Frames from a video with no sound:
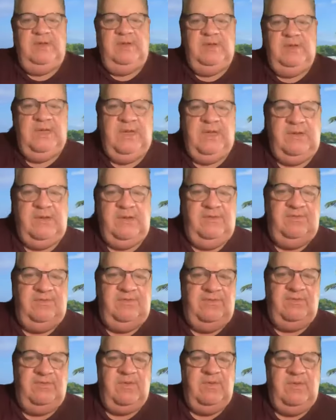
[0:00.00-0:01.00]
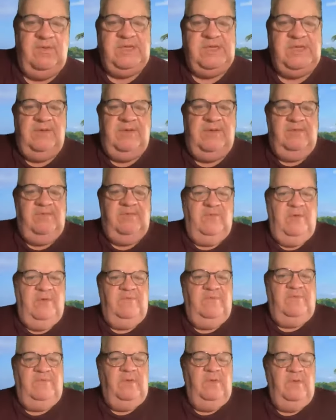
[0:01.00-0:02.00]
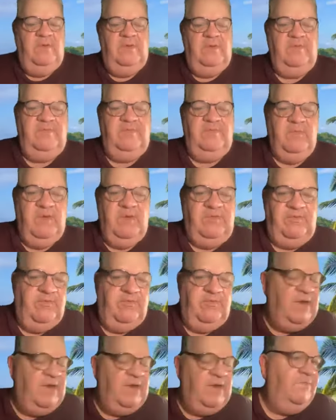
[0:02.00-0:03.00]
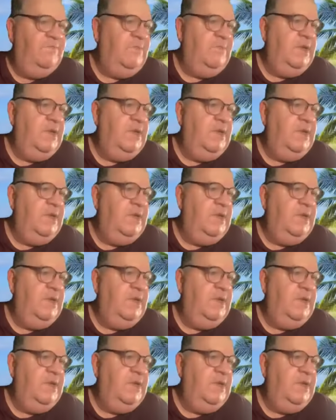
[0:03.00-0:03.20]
You know, it's a scripture. The joy of the Lord is my strength.